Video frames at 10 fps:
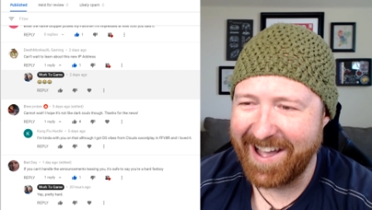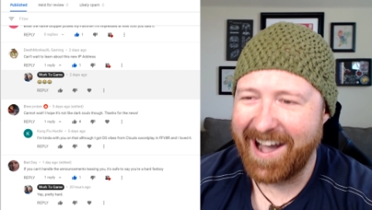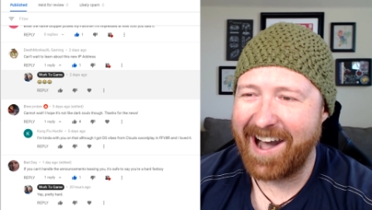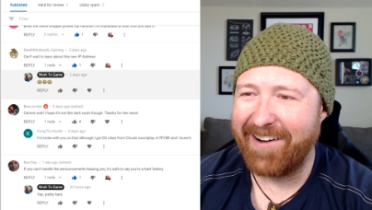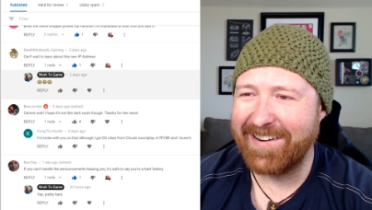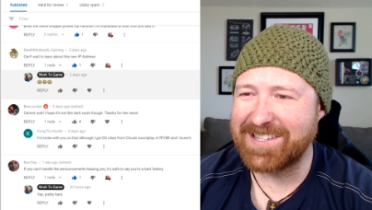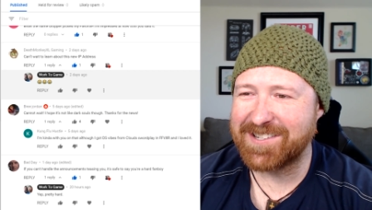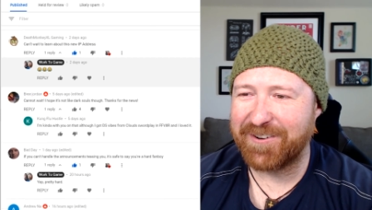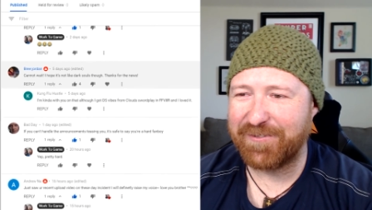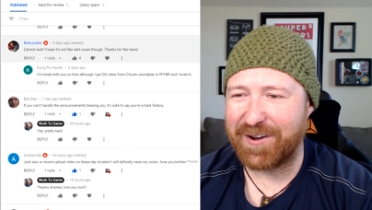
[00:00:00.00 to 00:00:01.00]
oh, it's
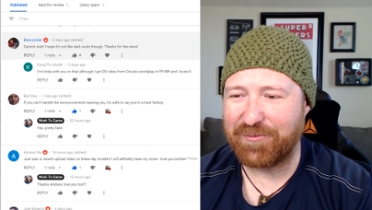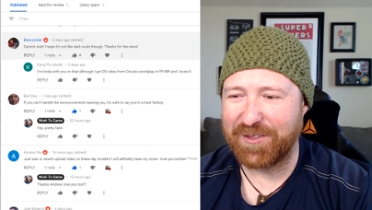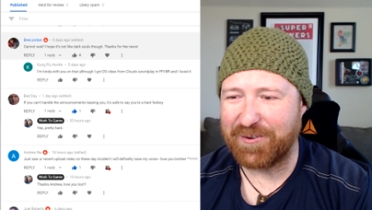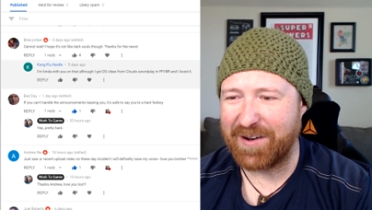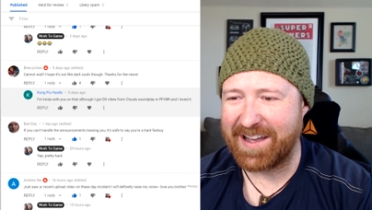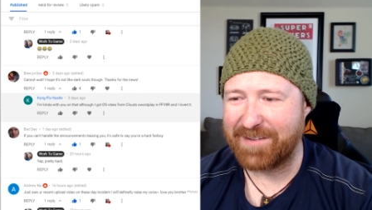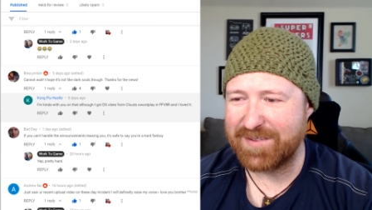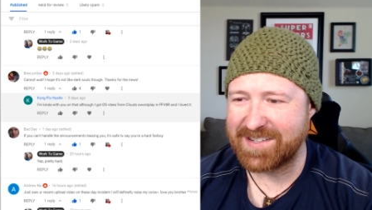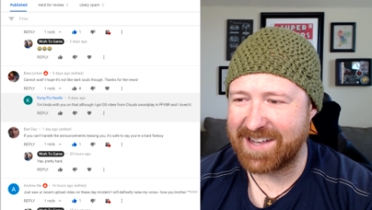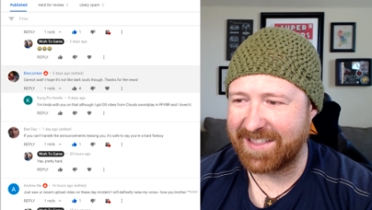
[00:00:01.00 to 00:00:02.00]
so fun when the way I
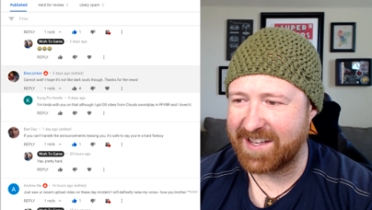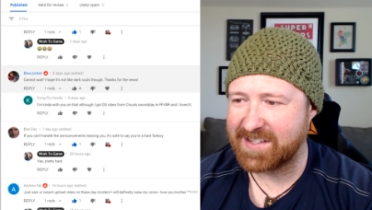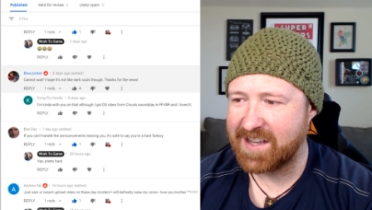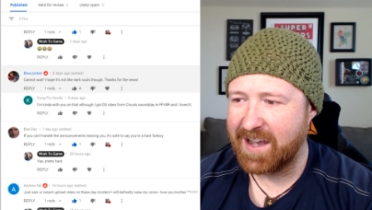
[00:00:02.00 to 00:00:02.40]
say things.